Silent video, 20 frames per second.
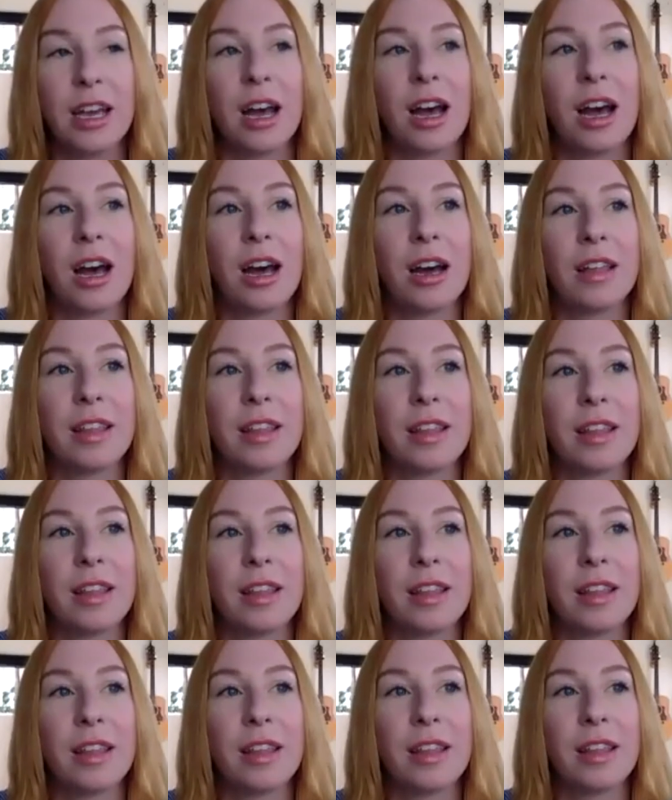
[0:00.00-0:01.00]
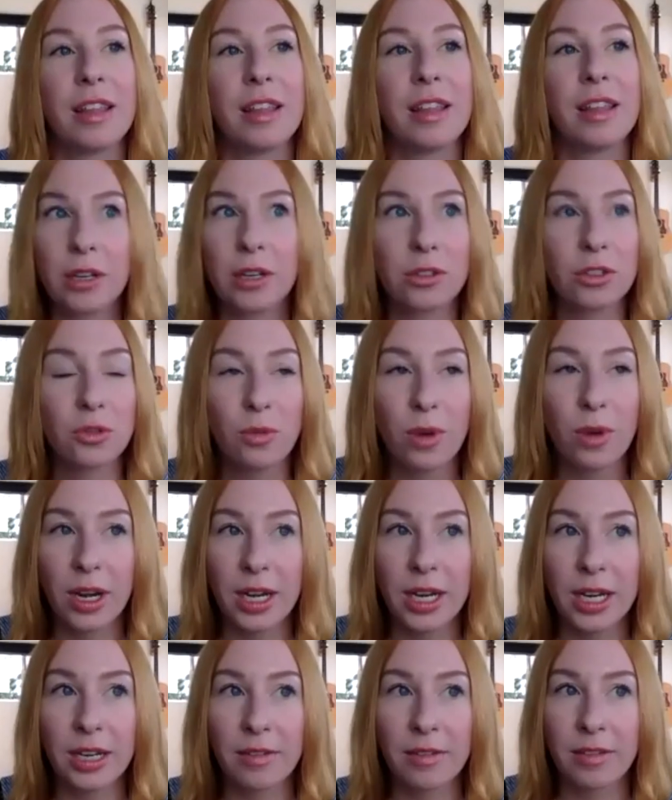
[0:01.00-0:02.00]
Uh, that was four years
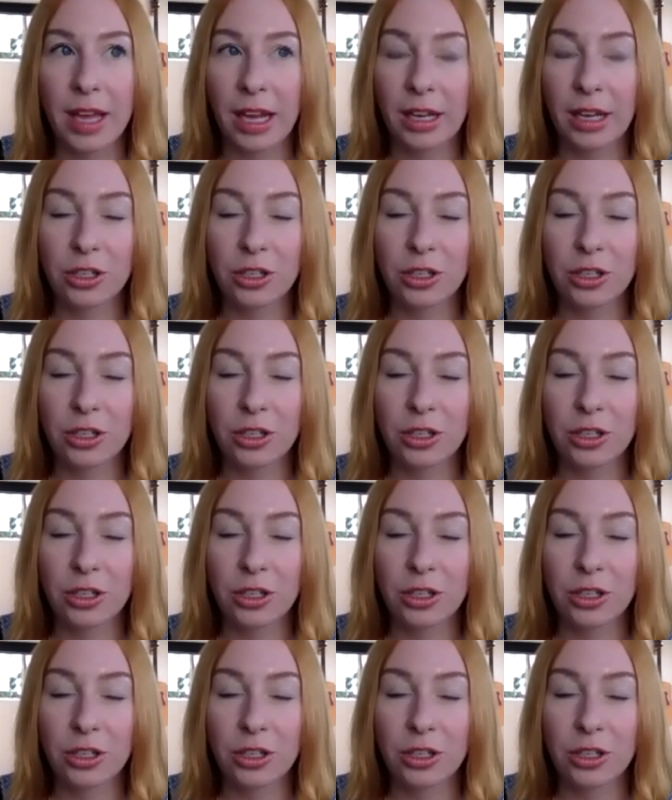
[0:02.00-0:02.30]
running of that